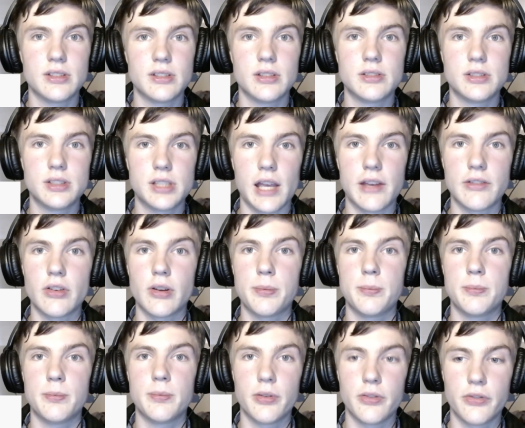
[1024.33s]
server
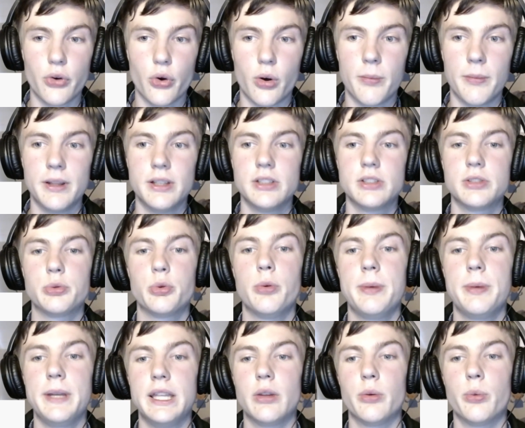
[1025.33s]
performance will
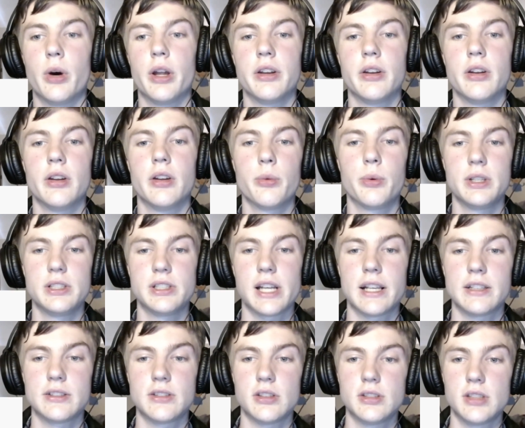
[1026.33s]
be the one which
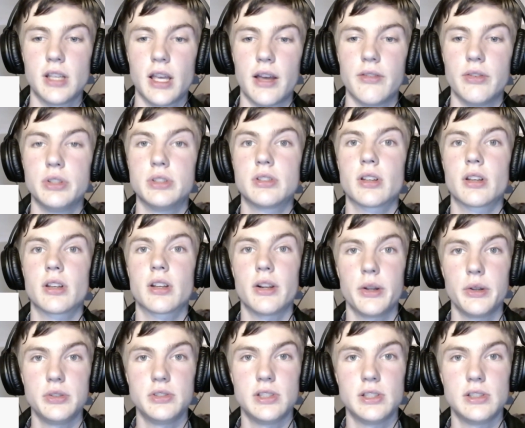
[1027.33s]
has the servers
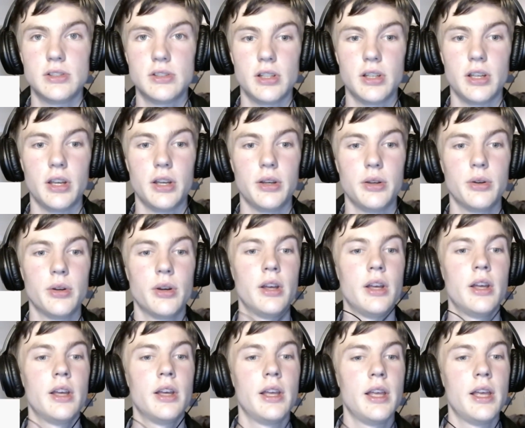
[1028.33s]
closest to you,
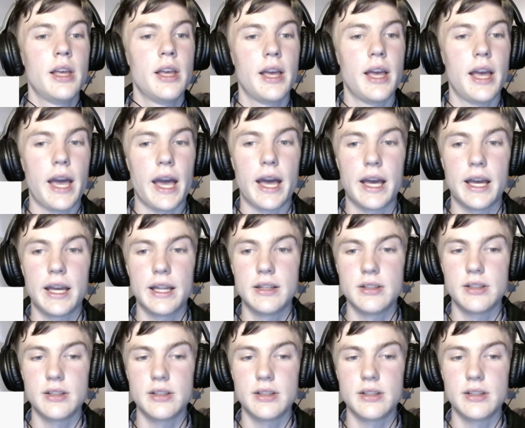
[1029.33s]
and